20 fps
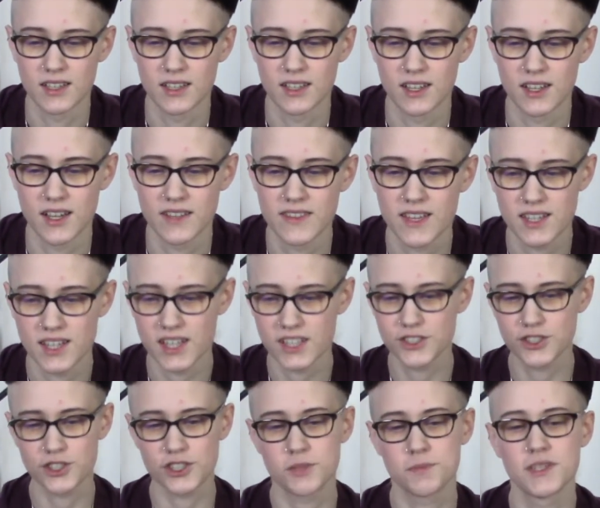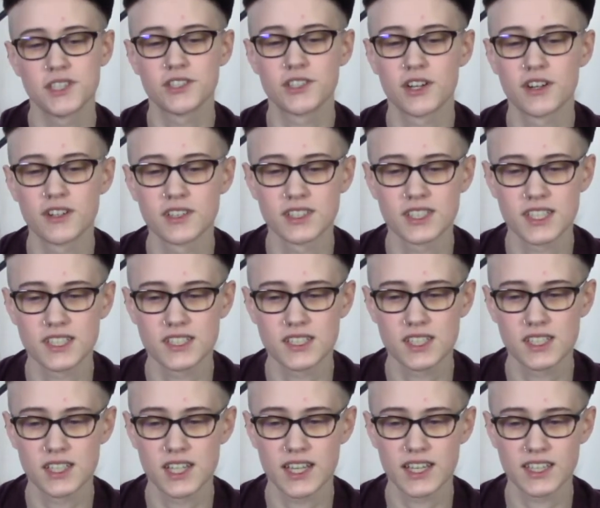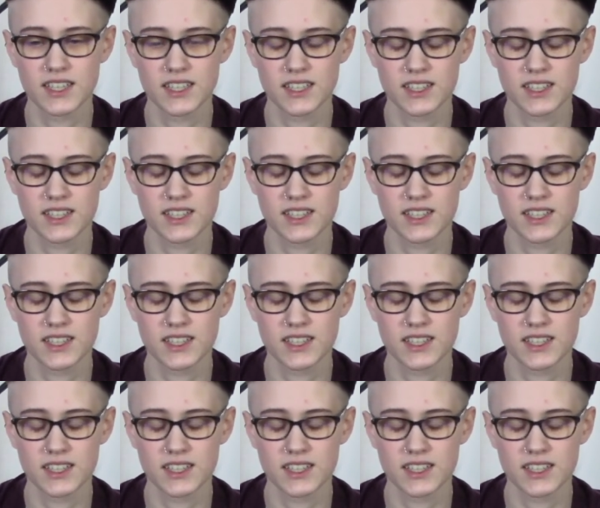And then it's just been turned into like